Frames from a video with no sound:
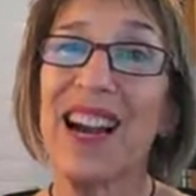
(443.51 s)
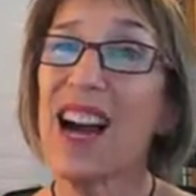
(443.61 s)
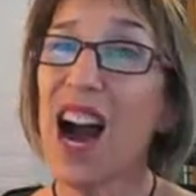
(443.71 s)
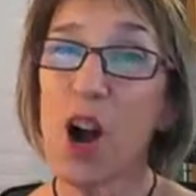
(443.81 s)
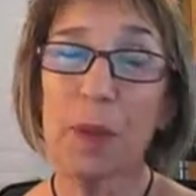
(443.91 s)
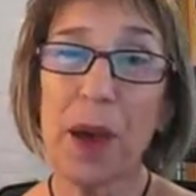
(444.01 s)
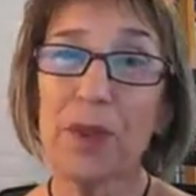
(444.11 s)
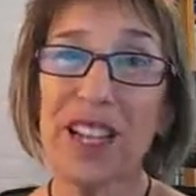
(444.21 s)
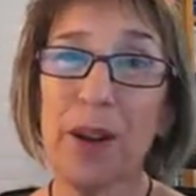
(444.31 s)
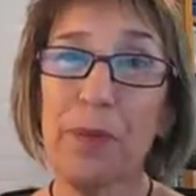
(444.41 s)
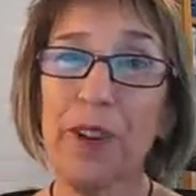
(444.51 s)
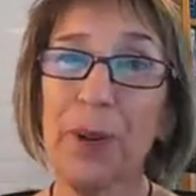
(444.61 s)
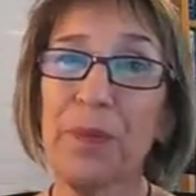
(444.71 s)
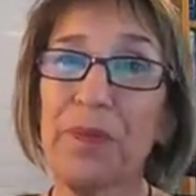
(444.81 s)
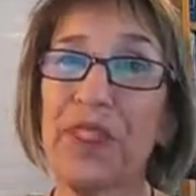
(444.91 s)
I hope that was
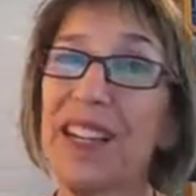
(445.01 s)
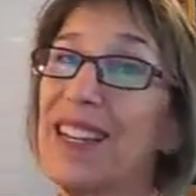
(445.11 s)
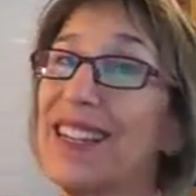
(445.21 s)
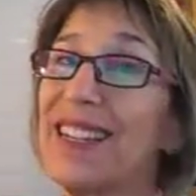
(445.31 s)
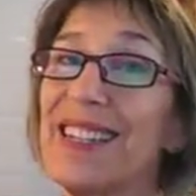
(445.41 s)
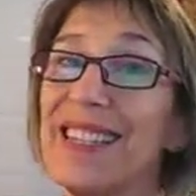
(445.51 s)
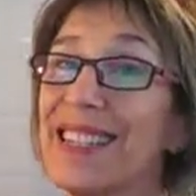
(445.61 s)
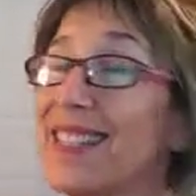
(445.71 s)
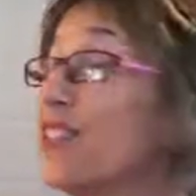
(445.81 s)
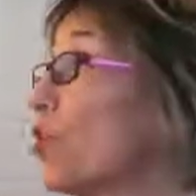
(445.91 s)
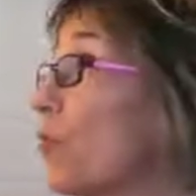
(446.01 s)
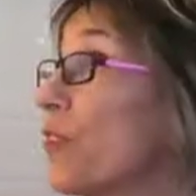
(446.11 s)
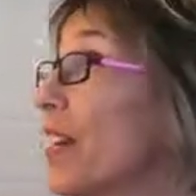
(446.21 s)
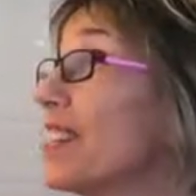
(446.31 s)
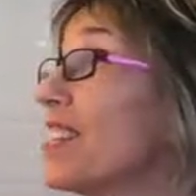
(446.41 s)
helpful. Don't
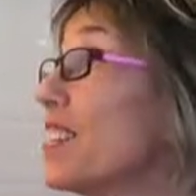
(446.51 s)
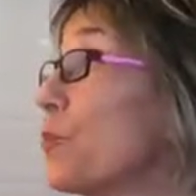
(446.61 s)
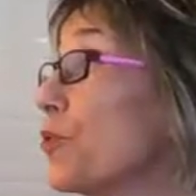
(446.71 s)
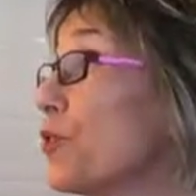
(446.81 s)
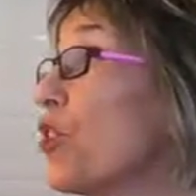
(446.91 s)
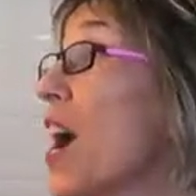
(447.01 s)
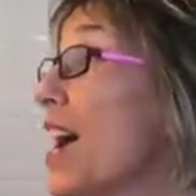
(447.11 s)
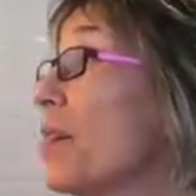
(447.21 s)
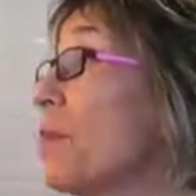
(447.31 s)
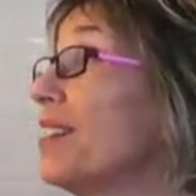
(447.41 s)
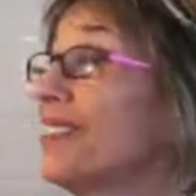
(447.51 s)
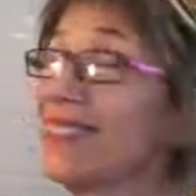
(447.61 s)
forget to subscribe.